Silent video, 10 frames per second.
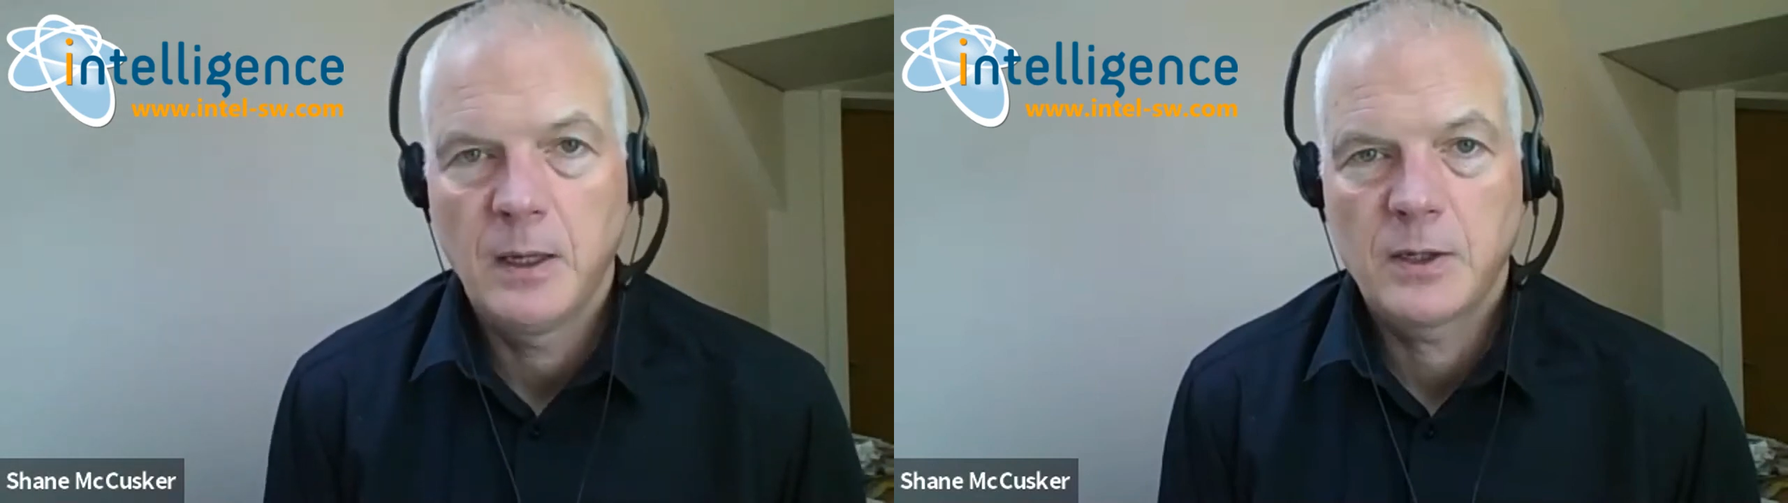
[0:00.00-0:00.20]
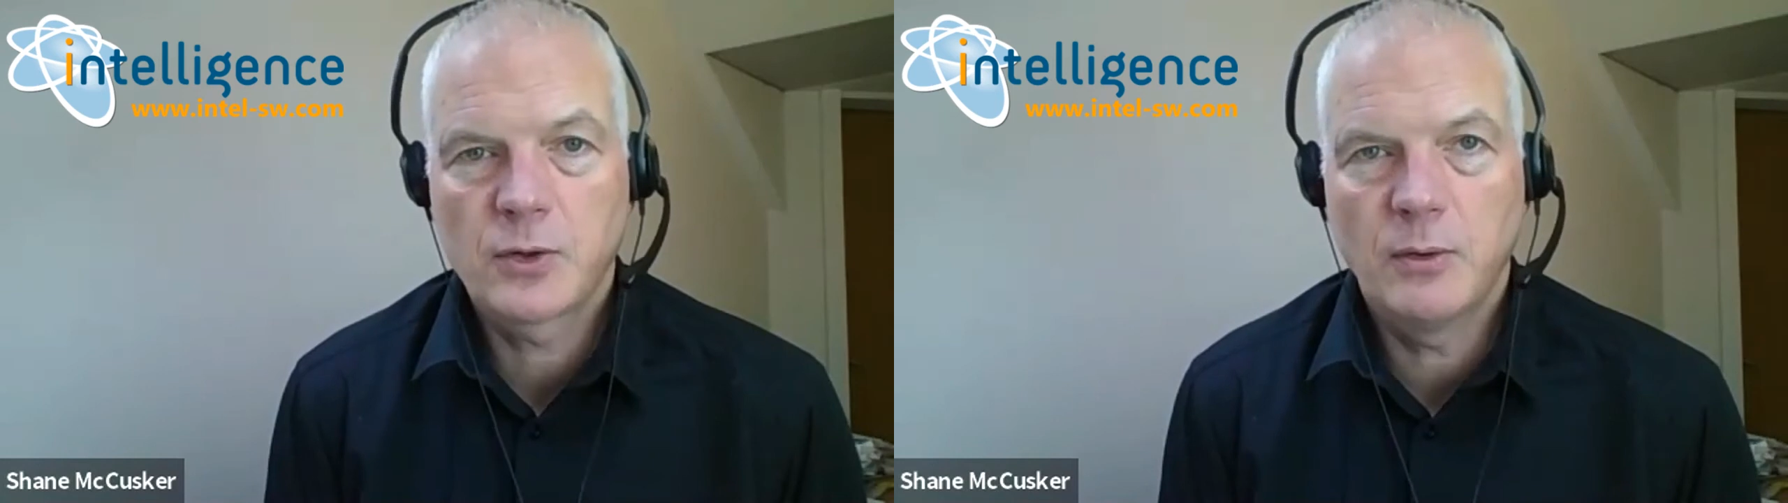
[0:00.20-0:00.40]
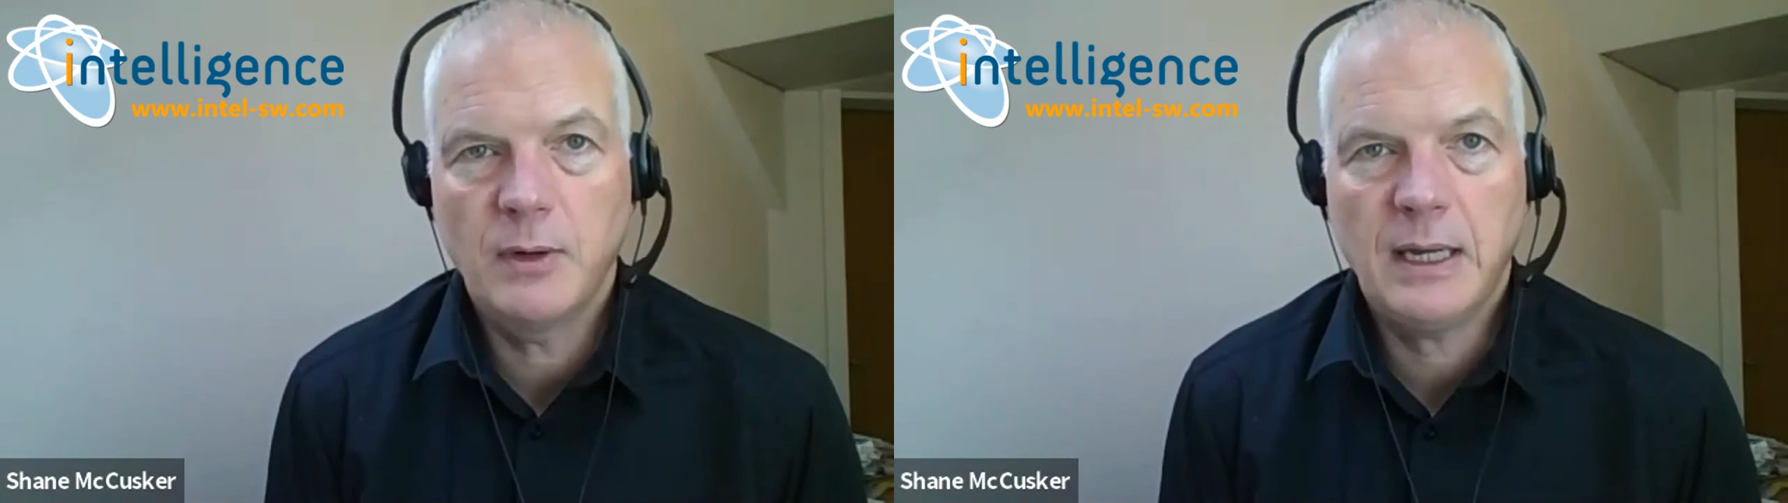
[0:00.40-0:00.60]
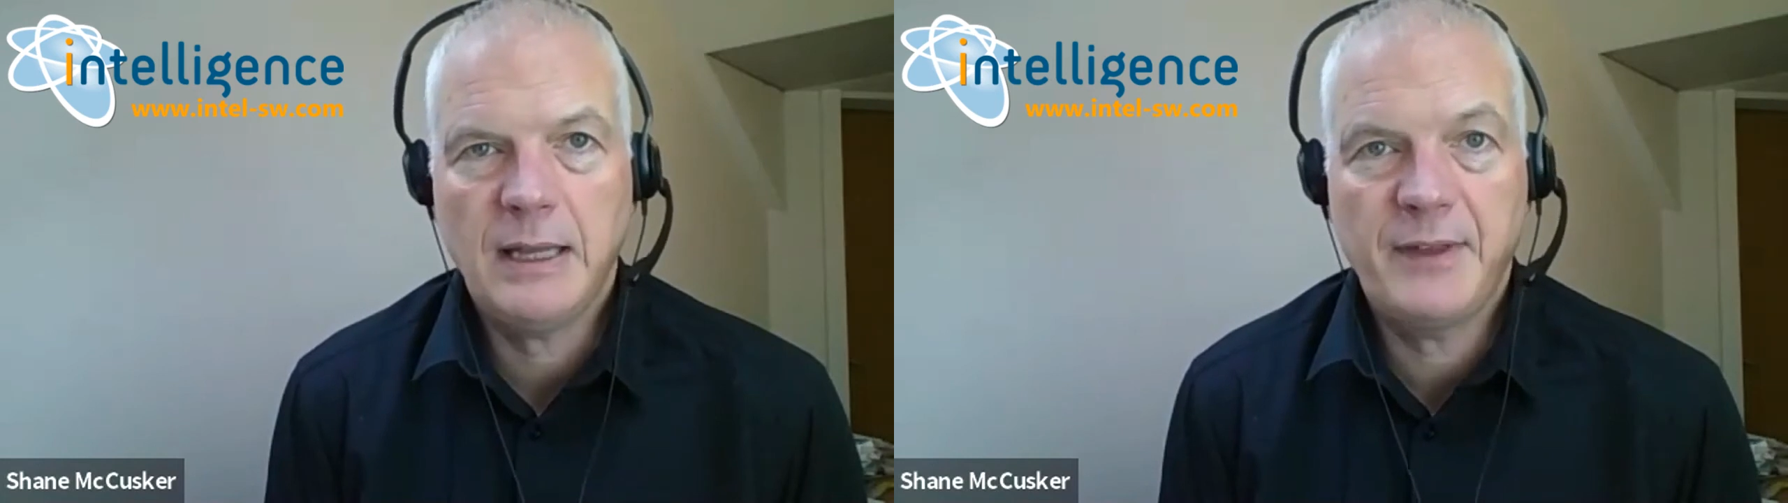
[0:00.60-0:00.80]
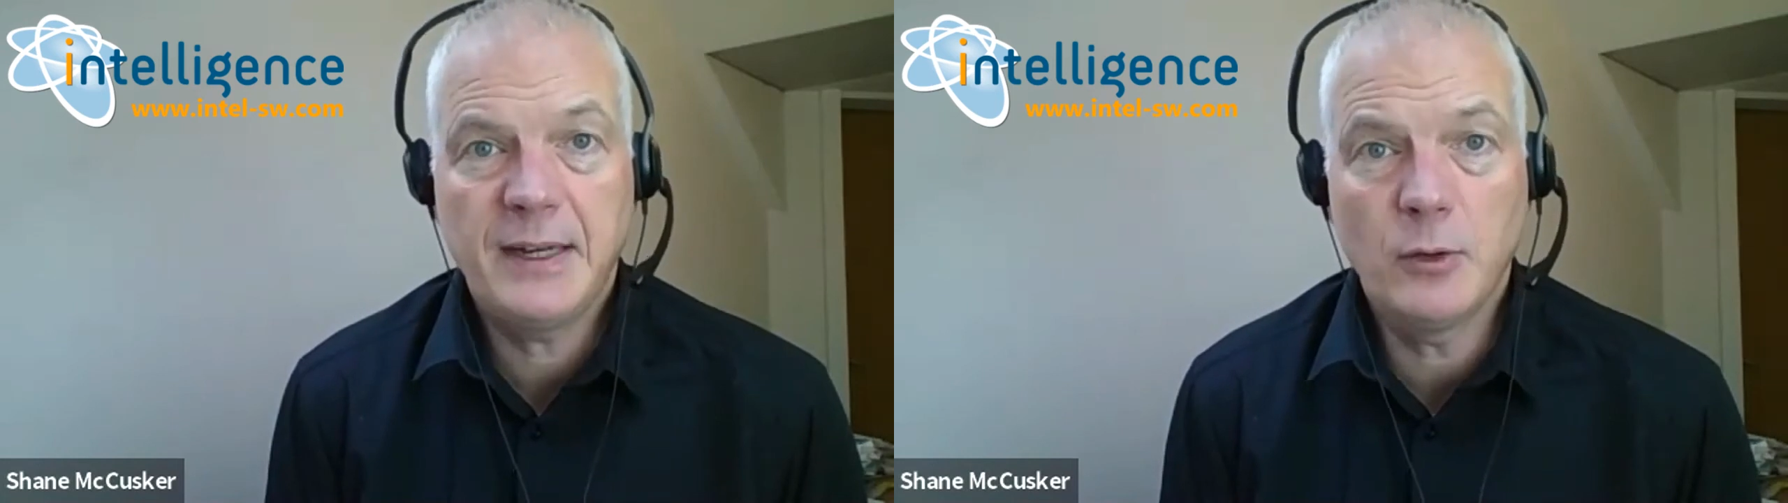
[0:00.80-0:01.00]
so
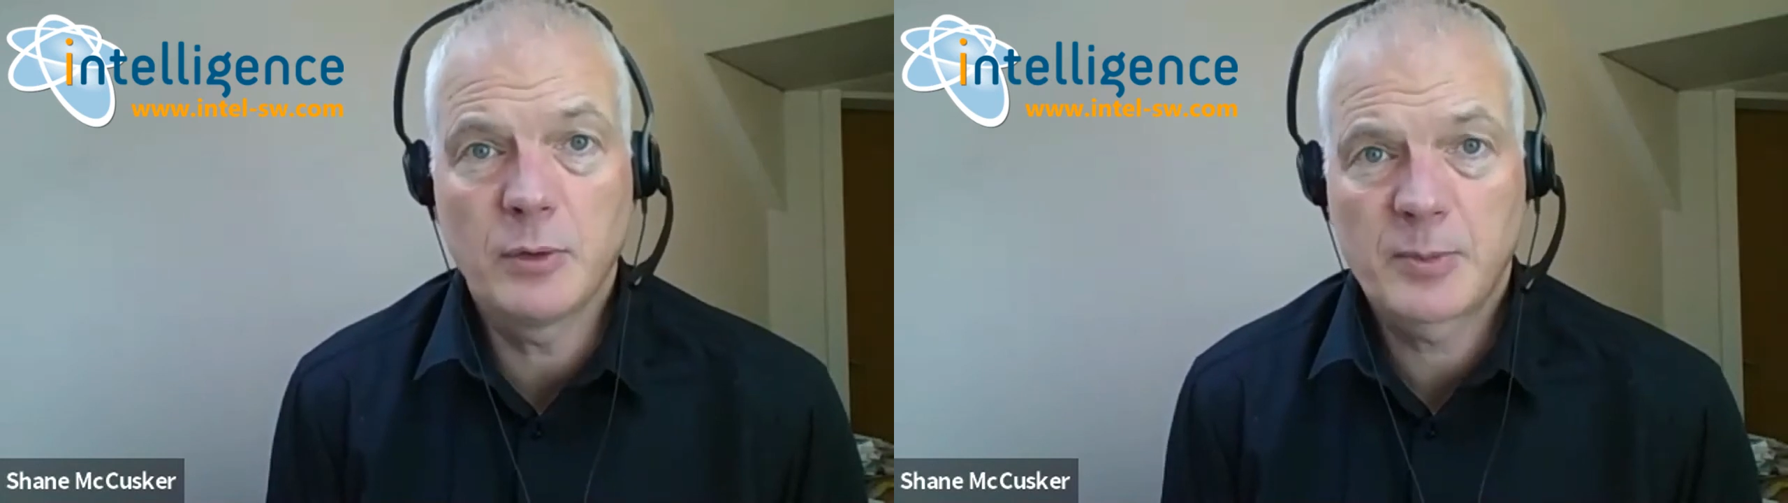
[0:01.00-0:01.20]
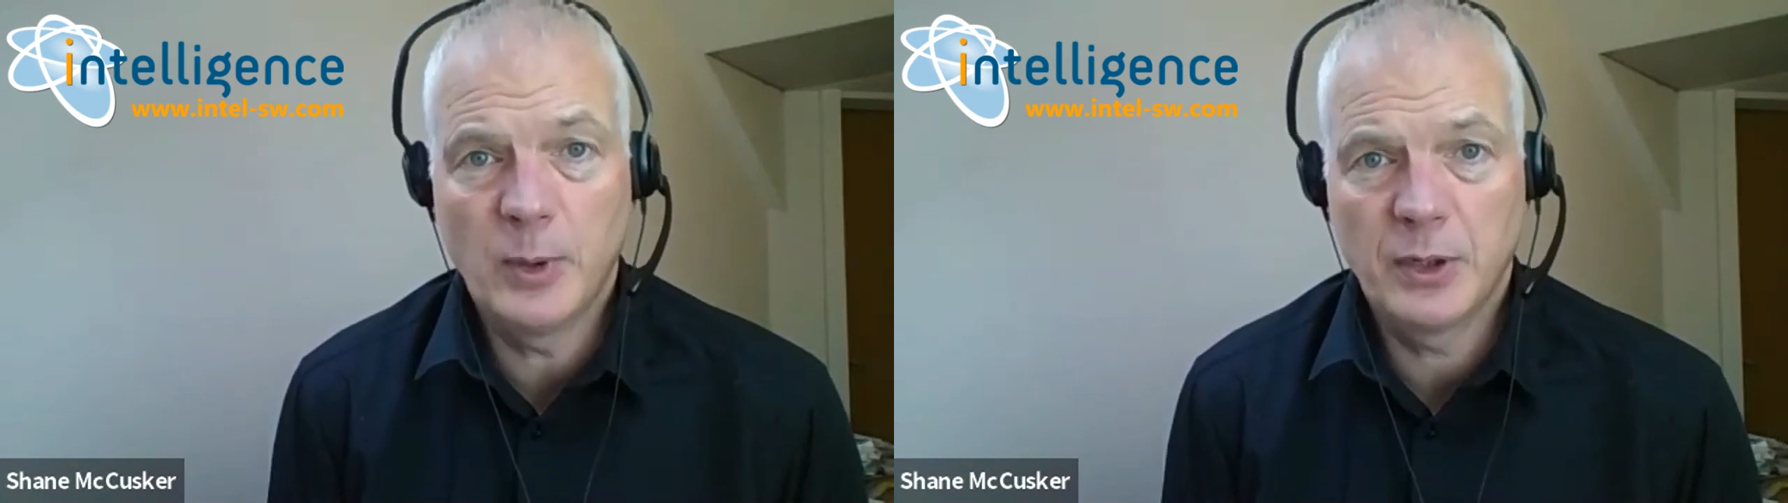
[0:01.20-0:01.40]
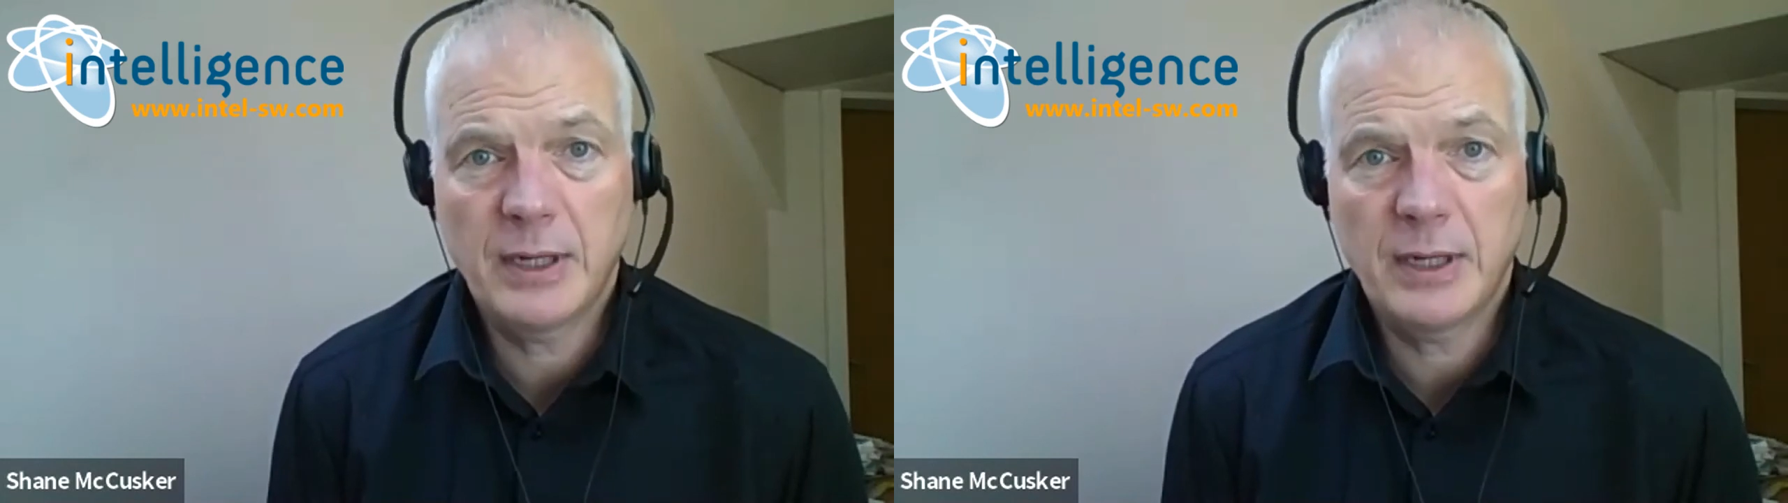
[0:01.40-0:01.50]
if they don't respond